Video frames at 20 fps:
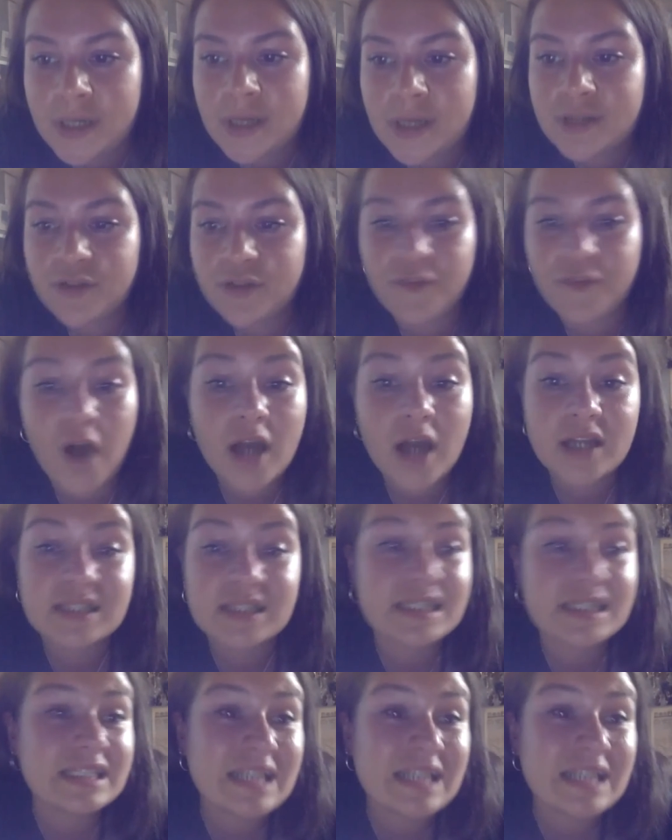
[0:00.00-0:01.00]
The
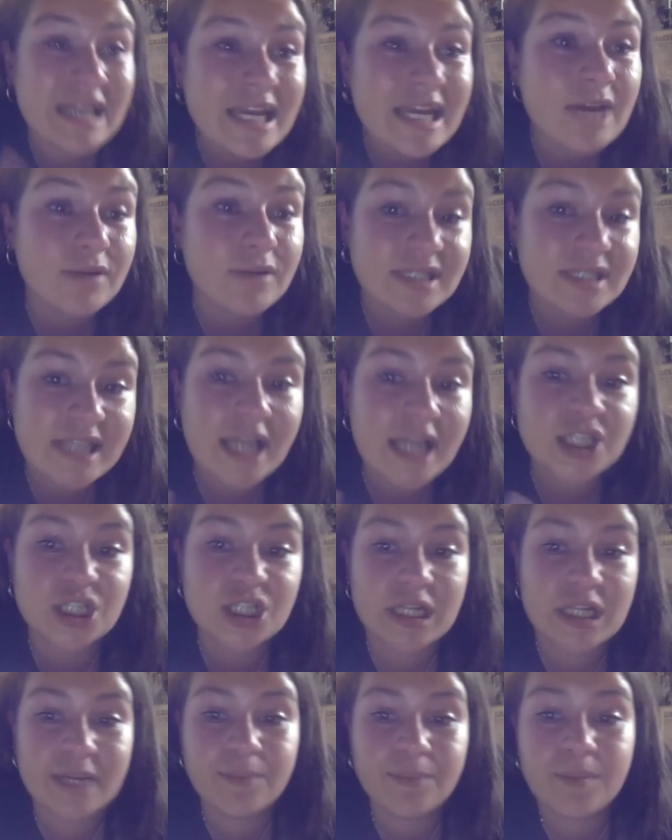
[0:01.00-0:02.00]
violence is clearest,
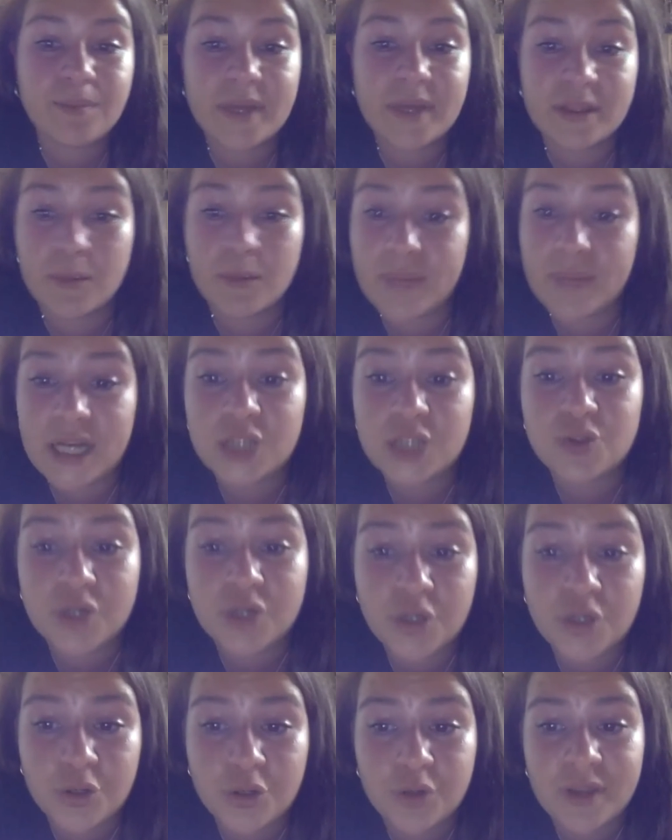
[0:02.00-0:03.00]
actually, in the
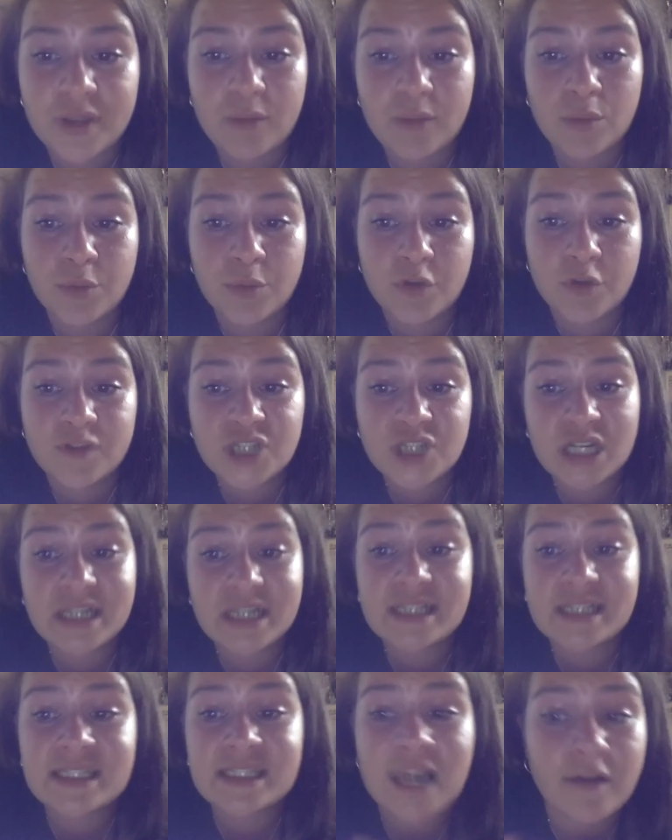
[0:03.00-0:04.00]
military coup that removed
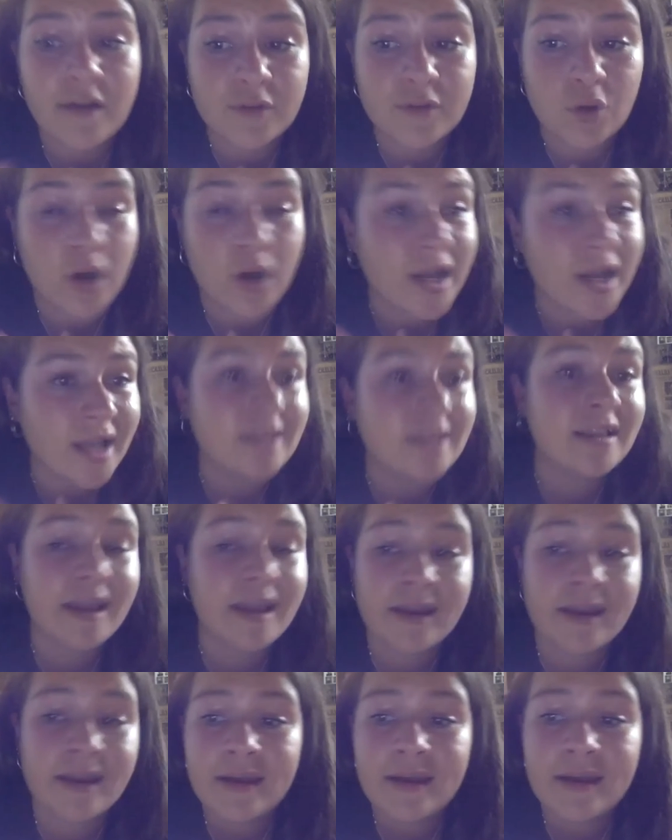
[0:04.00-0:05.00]
Chile's Salvador
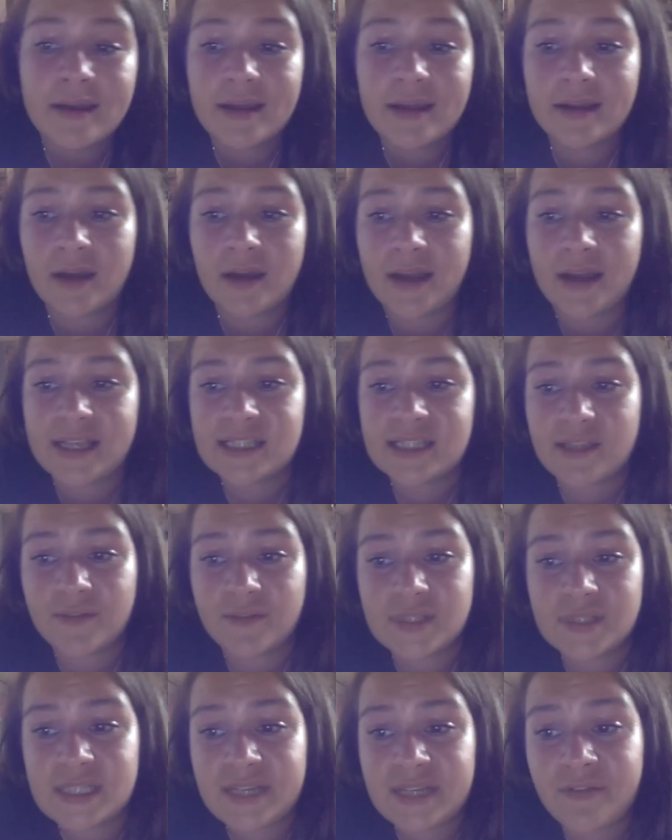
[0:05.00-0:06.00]
Allende in
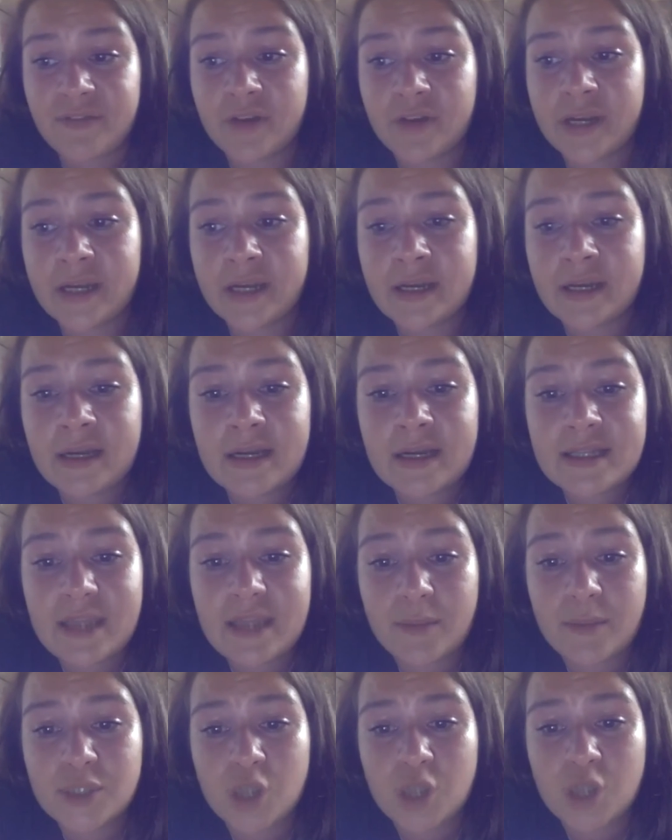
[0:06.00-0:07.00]
1973,
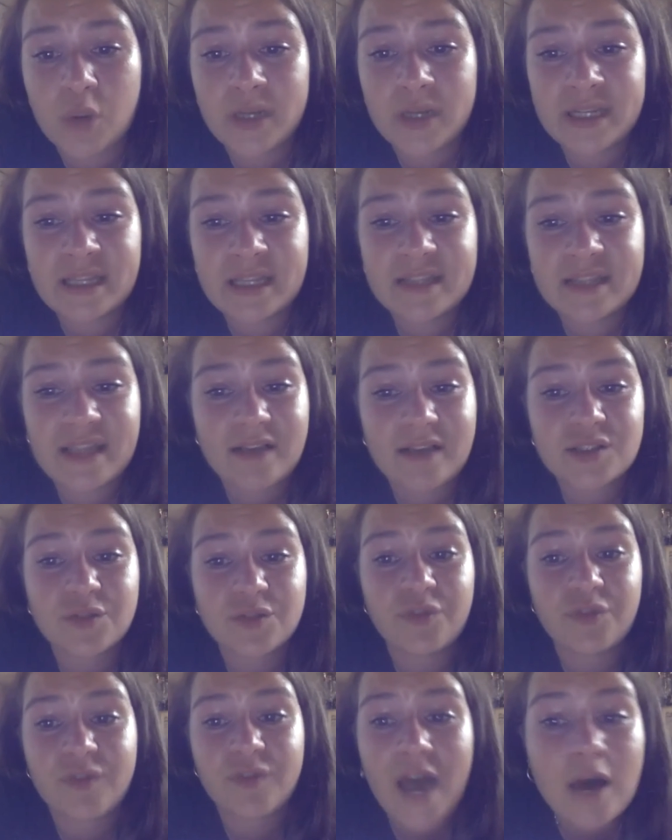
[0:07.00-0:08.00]
that resulted in the deaths
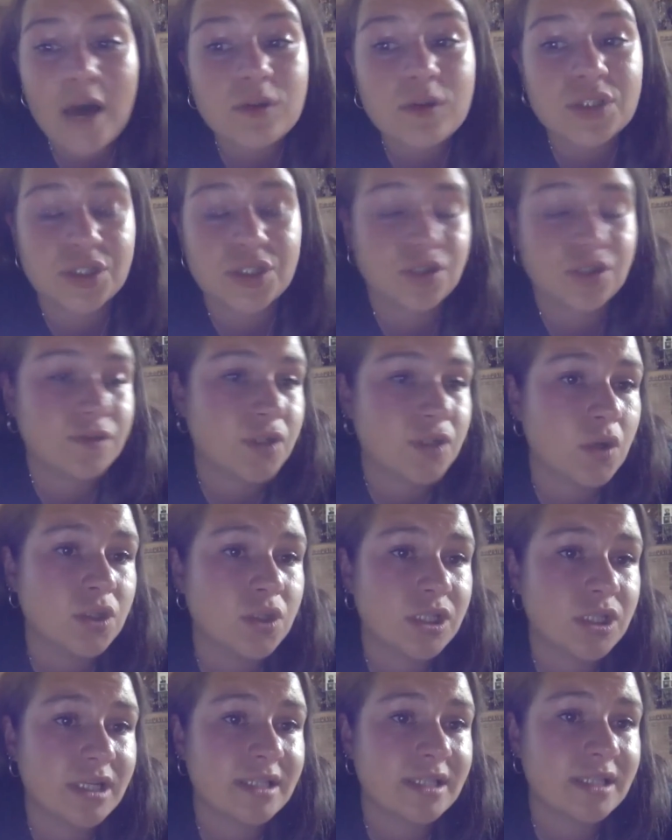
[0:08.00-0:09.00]
of thousands of
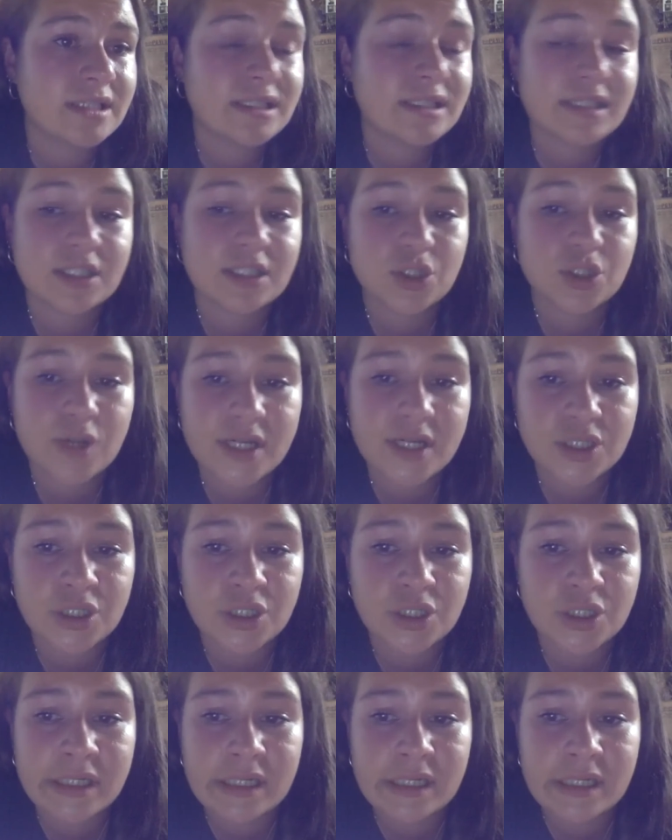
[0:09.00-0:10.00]
socialists and trade
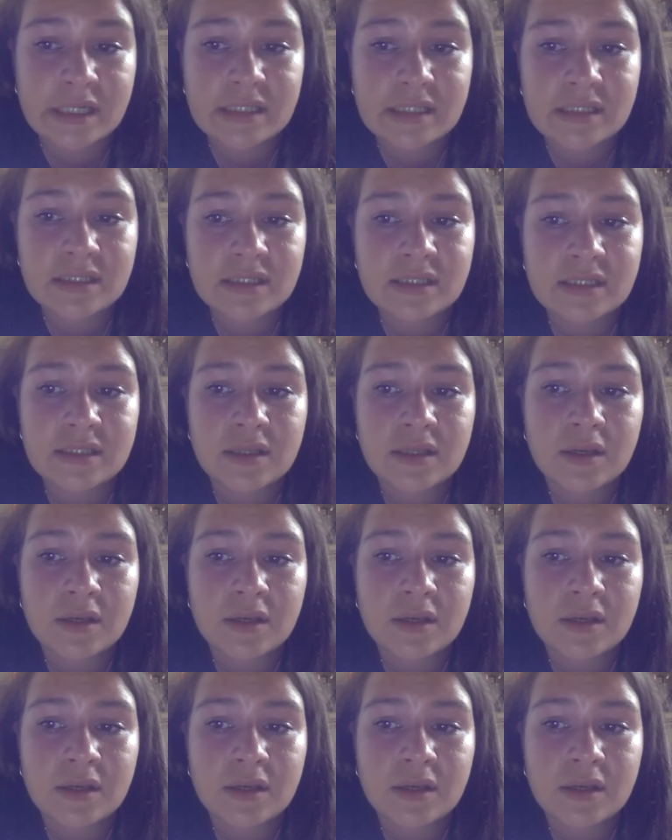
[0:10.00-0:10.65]
unionists.